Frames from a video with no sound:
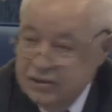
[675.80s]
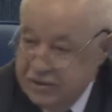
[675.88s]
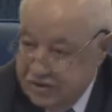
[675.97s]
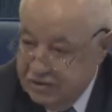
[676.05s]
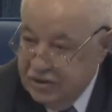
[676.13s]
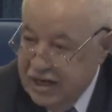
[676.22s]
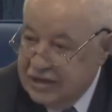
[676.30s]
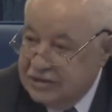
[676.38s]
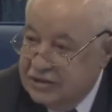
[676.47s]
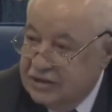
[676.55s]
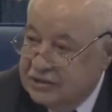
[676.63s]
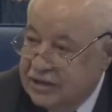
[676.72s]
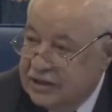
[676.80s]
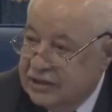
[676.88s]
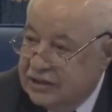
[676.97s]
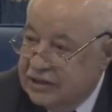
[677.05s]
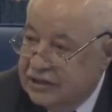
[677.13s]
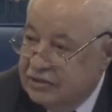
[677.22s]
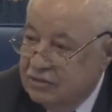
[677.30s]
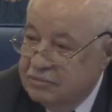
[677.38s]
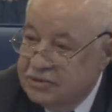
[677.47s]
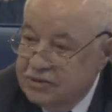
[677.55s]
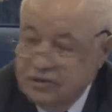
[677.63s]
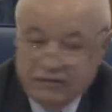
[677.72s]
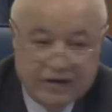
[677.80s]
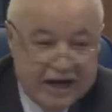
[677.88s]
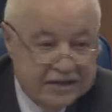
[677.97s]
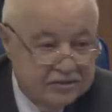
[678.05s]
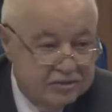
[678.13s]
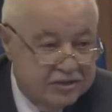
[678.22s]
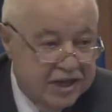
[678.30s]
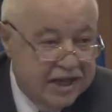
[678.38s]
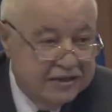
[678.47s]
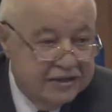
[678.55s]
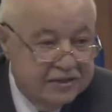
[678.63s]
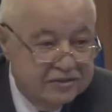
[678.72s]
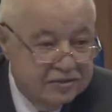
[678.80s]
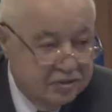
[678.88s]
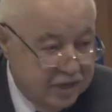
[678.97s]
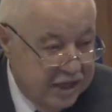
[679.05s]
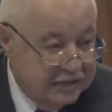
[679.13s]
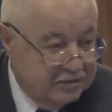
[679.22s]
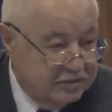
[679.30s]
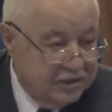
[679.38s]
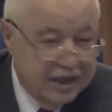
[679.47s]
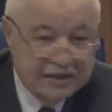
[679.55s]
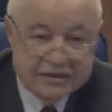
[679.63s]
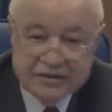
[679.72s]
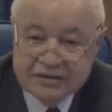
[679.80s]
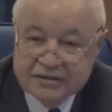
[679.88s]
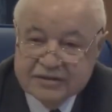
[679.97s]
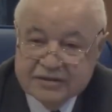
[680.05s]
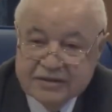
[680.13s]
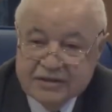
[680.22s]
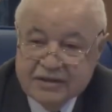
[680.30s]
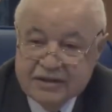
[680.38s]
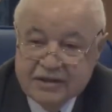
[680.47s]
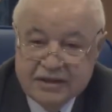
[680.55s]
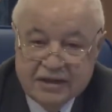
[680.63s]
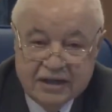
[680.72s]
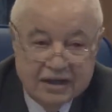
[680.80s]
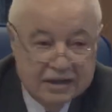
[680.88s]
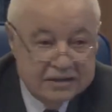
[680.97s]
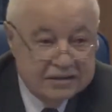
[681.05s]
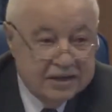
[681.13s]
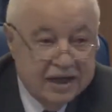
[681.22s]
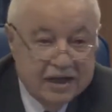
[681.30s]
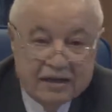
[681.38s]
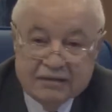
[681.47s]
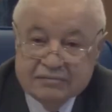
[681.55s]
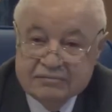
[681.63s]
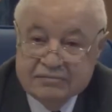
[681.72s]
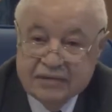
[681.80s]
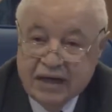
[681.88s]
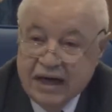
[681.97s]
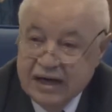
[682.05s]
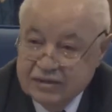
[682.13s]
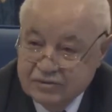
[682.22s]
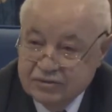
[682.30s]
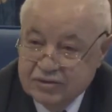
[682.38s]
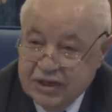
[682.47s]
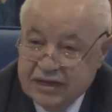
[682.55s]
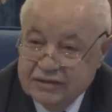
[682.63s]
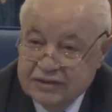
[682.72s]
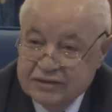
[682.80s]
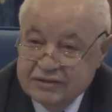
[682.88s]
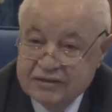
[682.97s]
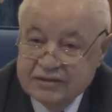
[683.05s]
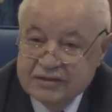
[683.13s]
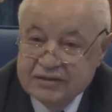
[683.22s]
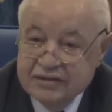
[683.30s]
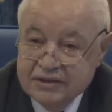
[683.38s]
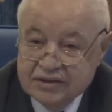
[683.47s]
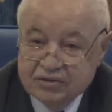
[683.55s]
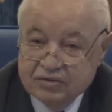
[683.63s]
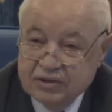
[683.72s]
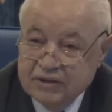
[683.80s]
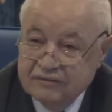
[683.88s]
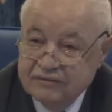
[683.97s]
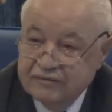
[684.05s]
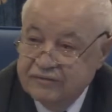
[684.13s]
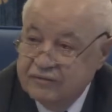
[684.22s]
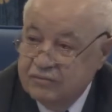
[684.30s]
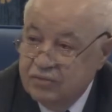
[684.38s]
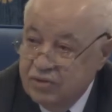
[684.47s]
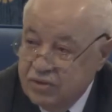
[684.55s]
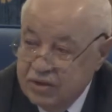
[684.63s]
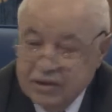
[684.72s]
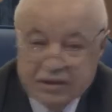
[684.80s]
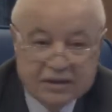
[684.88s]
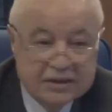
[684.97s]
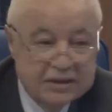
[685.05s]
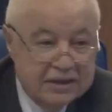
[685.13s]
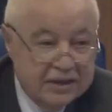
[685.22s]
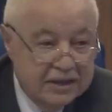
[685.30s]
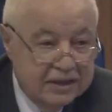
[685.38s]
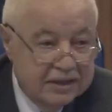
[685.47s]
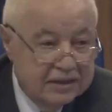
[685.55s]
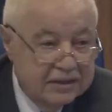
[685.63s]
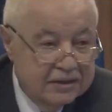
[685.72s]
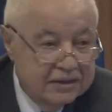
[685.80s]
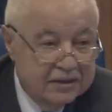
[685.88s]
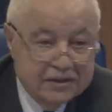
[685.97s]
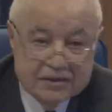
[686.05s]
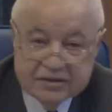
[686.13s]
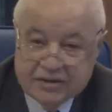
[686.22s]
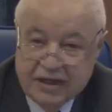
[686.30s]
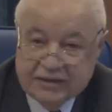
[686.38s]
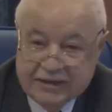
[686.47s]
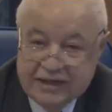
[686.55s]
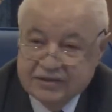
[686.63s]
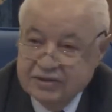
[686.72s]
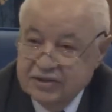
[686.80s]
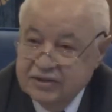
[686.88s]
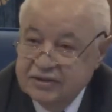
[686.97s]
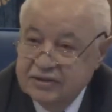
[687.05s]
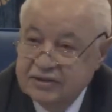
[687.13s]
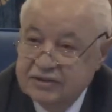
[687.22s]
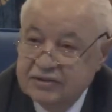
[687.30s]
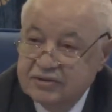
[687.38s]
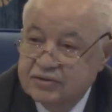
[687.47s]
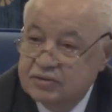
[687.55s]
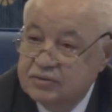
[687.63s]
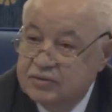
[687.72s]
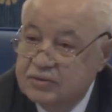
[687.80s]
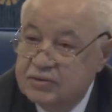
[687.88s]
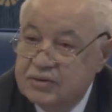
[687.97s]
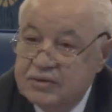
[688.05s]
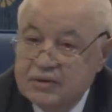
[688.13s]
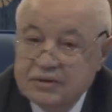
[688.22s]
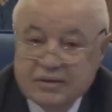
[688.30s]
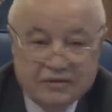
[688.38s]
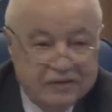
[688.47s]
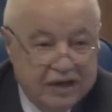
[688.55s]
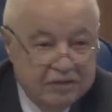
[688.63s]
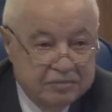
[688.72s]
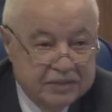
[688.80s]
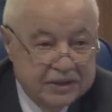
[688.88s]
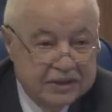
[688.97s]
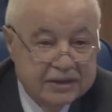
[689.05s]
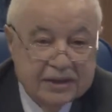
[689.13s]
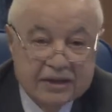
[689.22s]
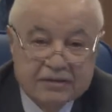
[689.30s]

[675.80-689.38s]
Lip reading: the International Technical Committee of ISO standards, on ISO standards. And ISO standards need to give more attention to developing